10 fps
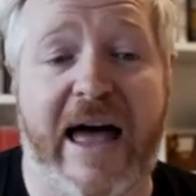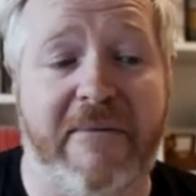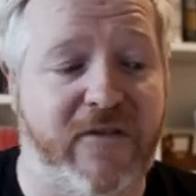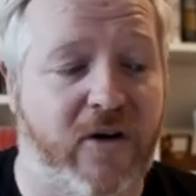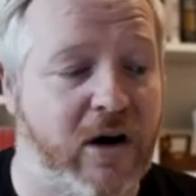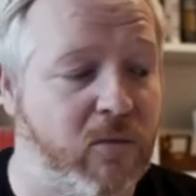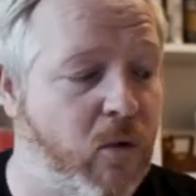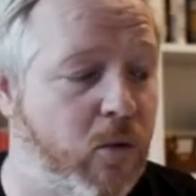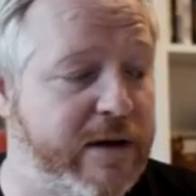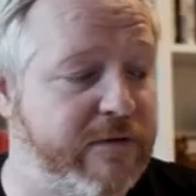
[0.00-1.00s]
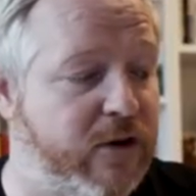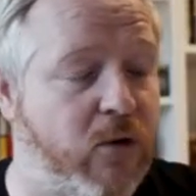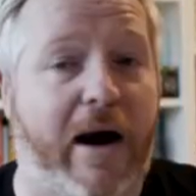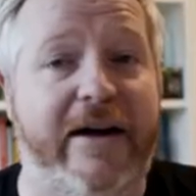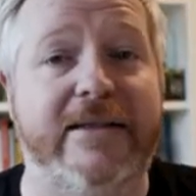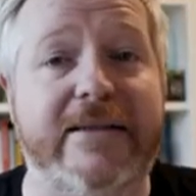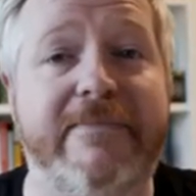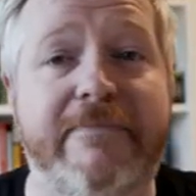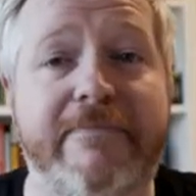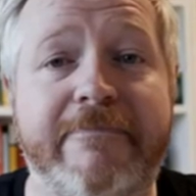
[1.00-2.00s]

um, for what we've required.